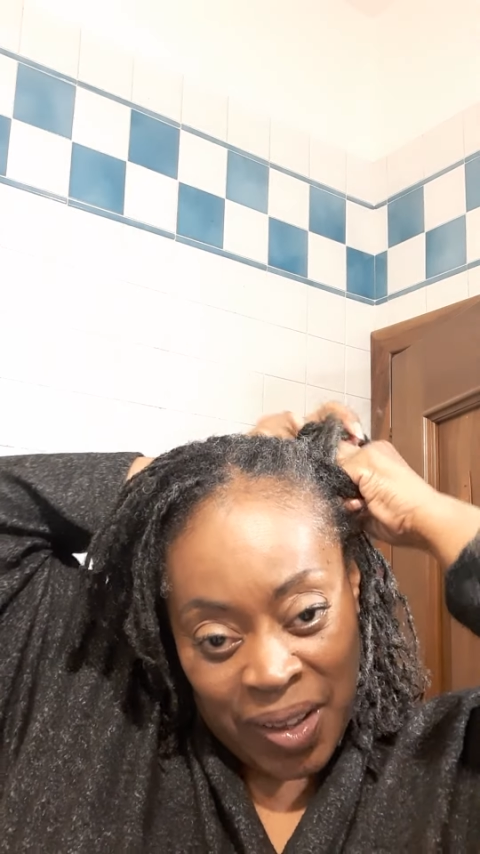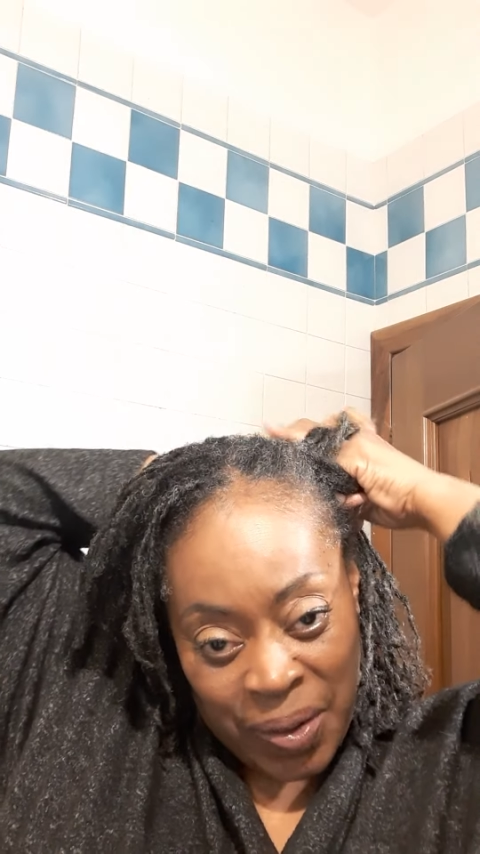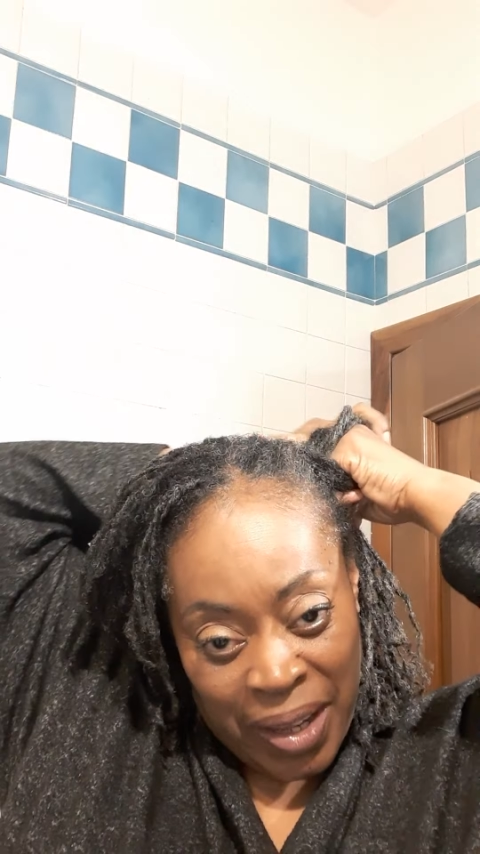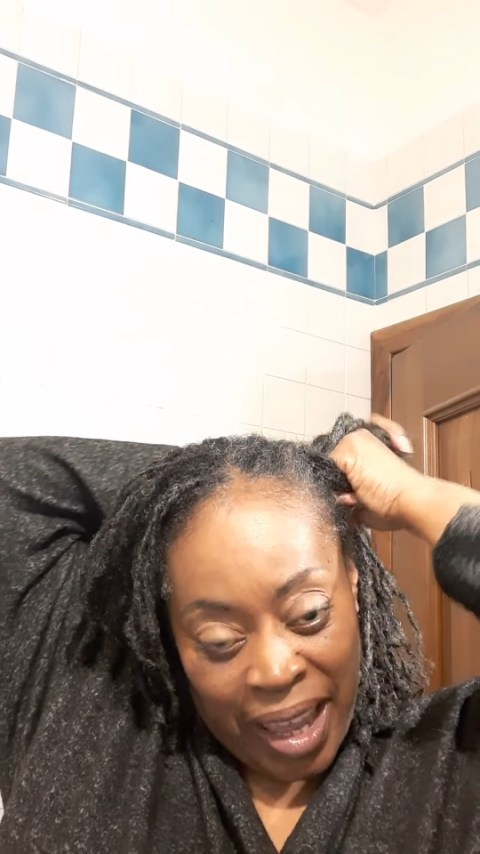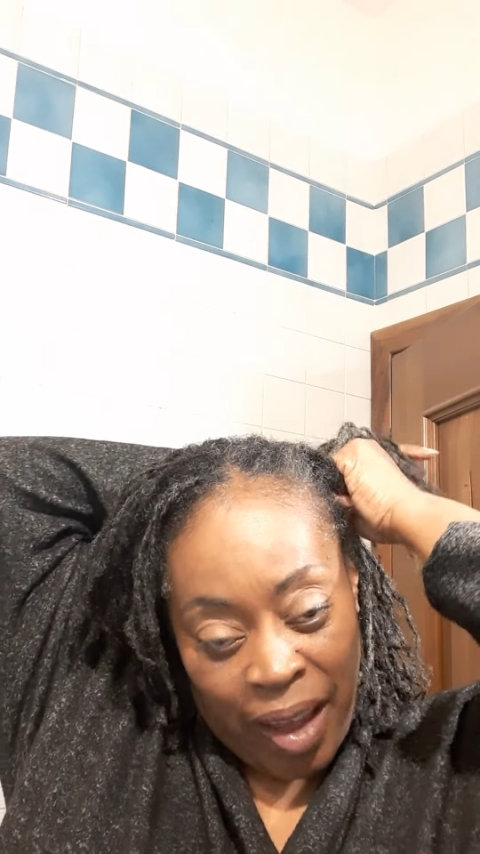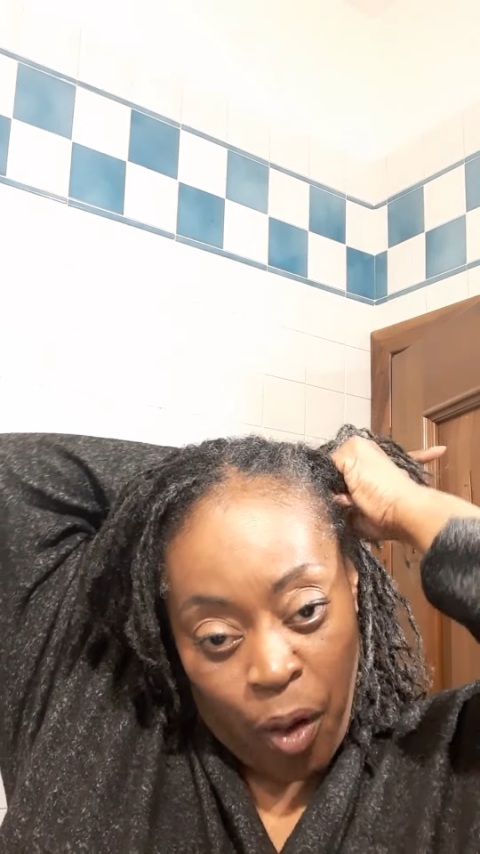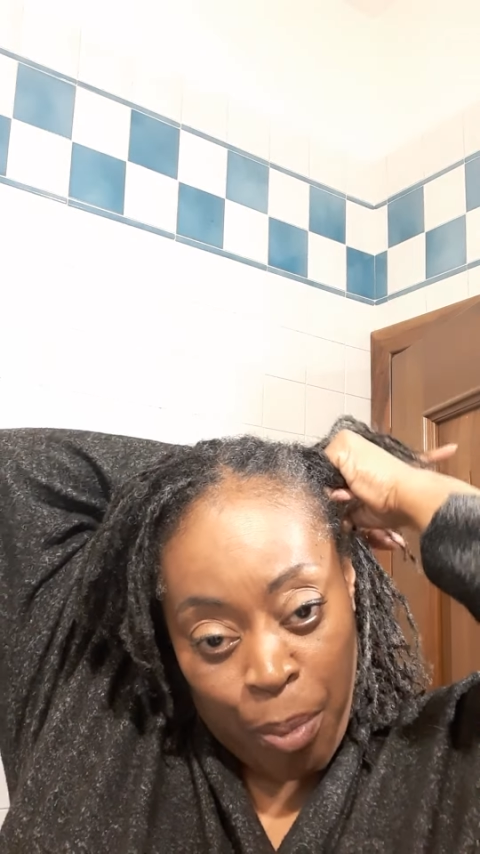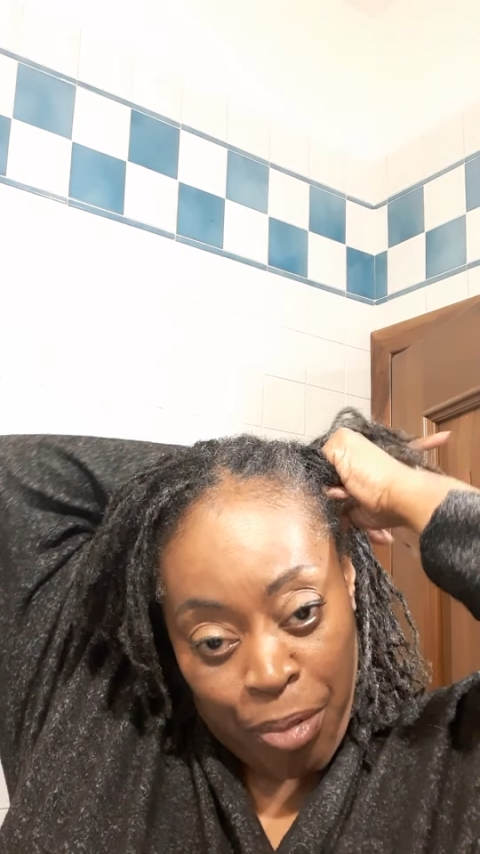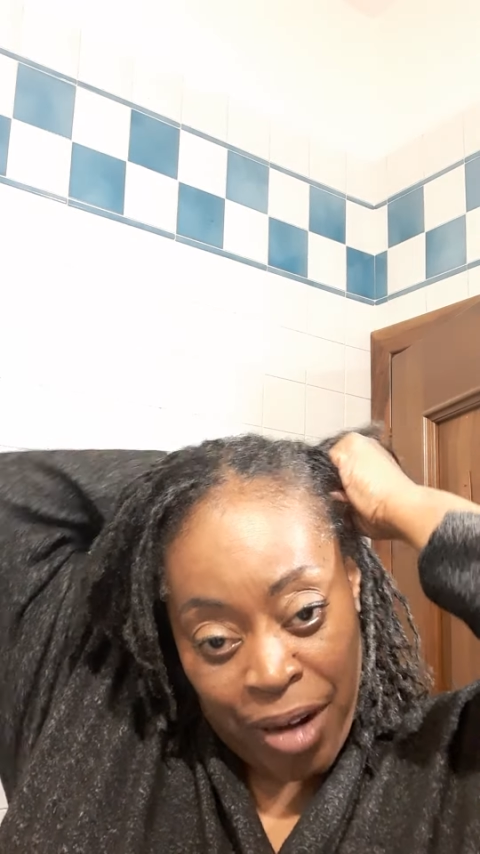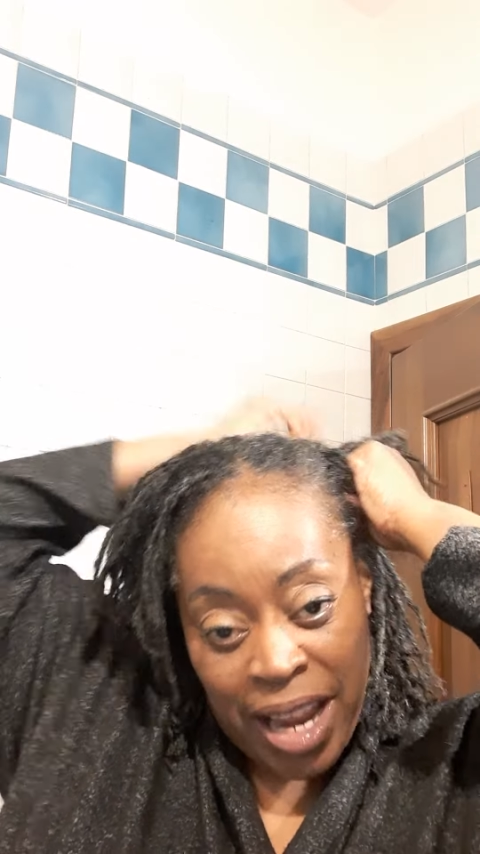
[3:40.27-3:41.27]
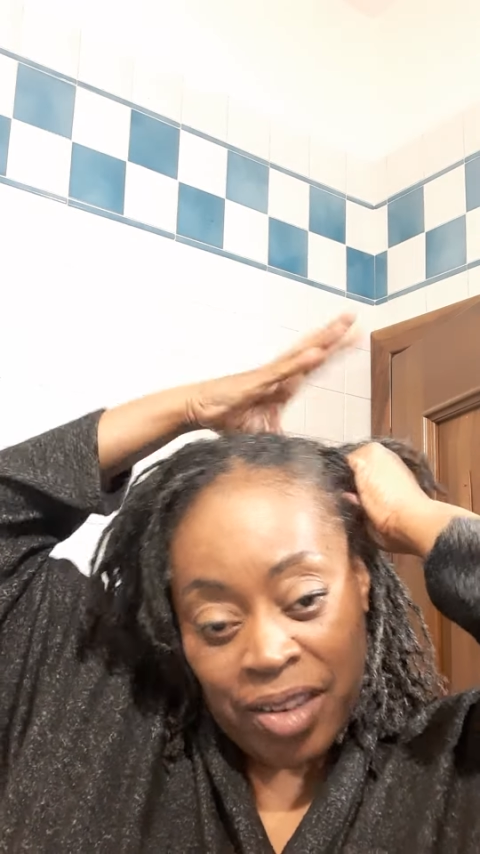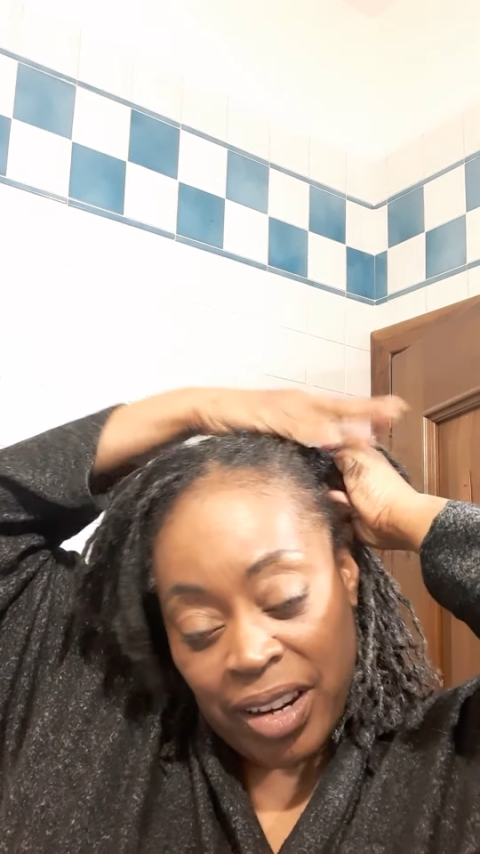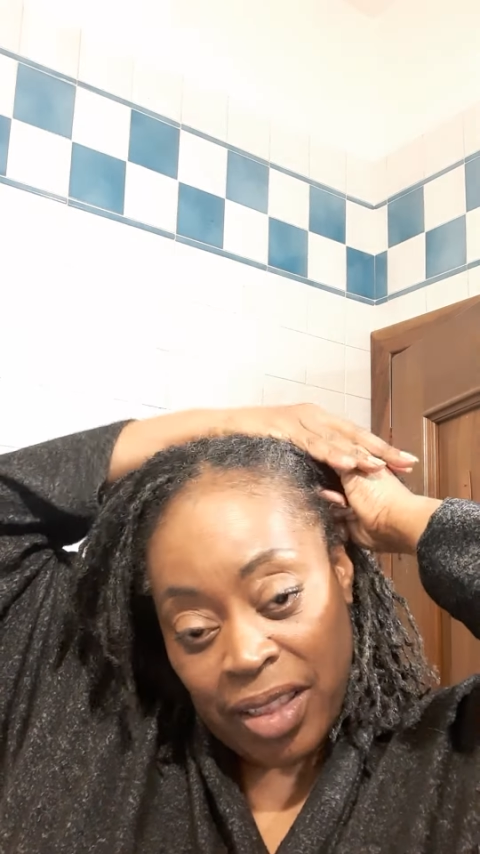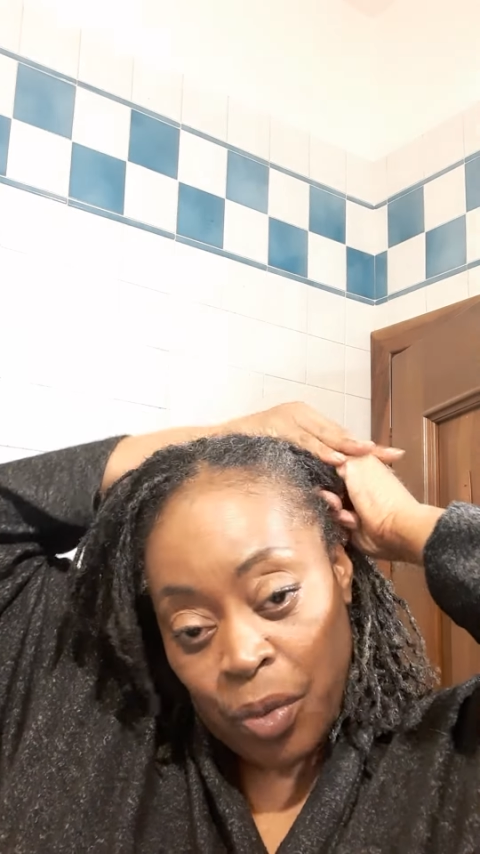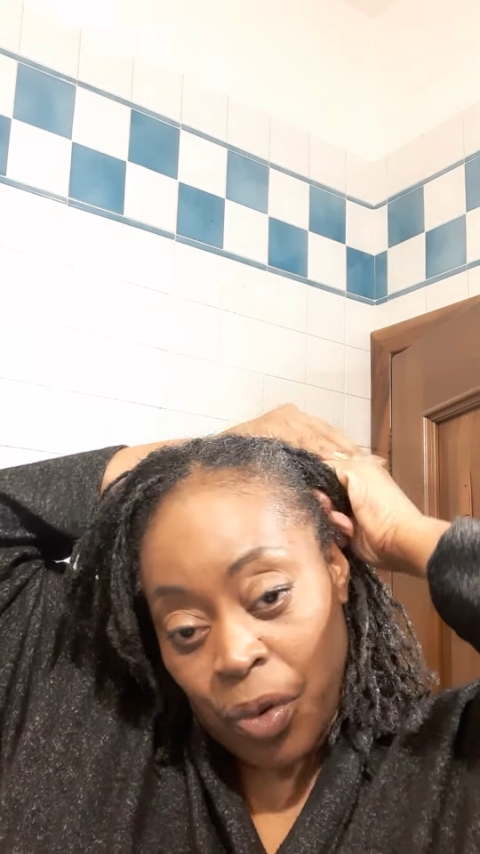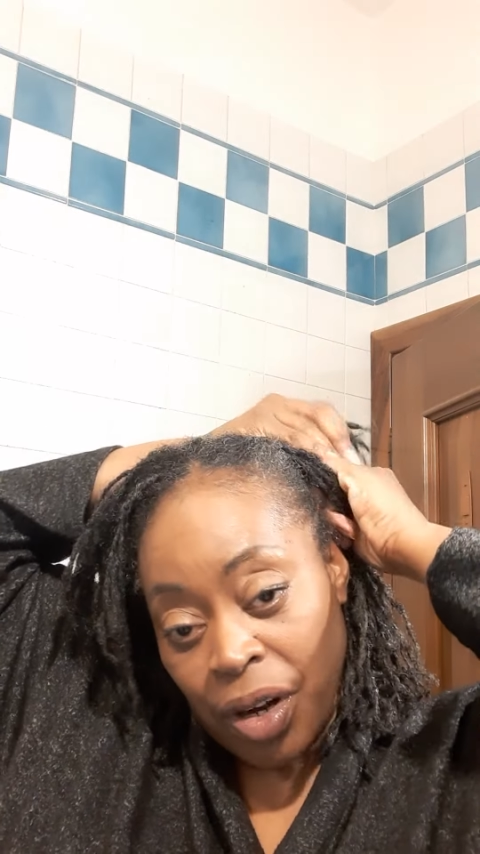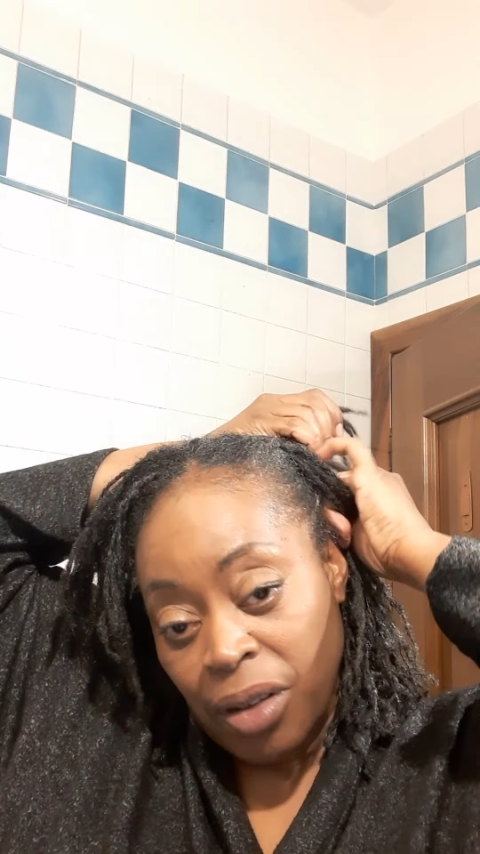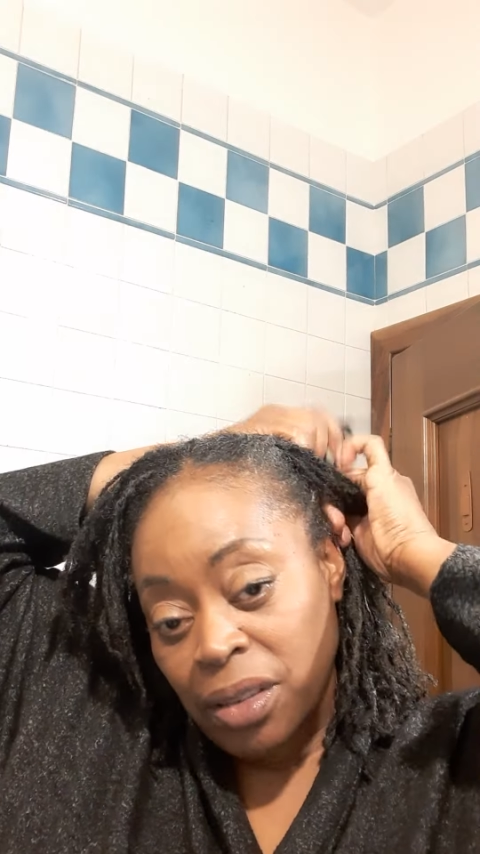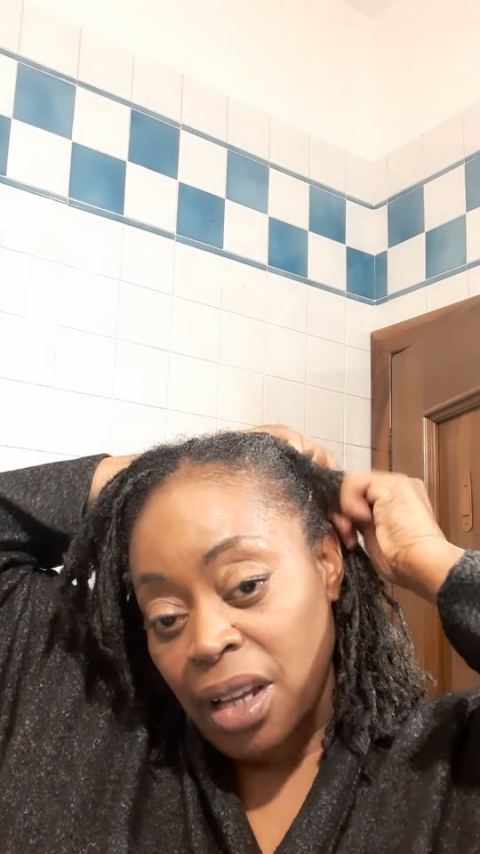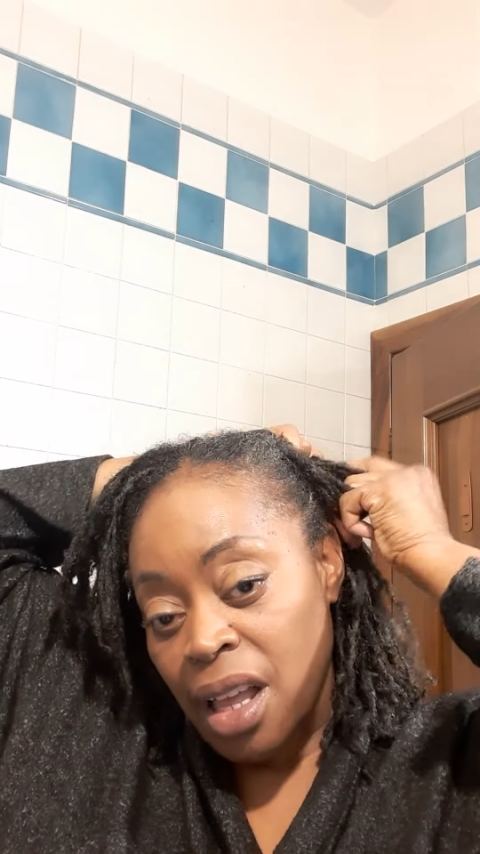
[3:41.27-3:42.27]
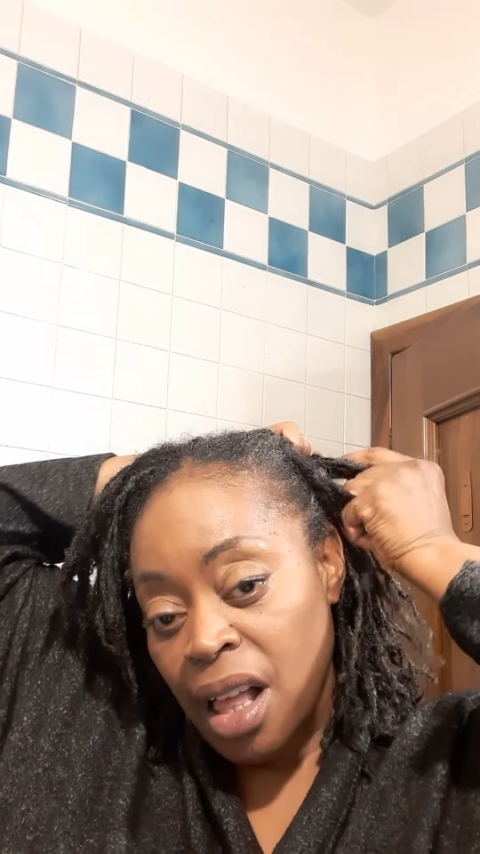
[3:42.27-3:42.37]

okay, or braider in the world,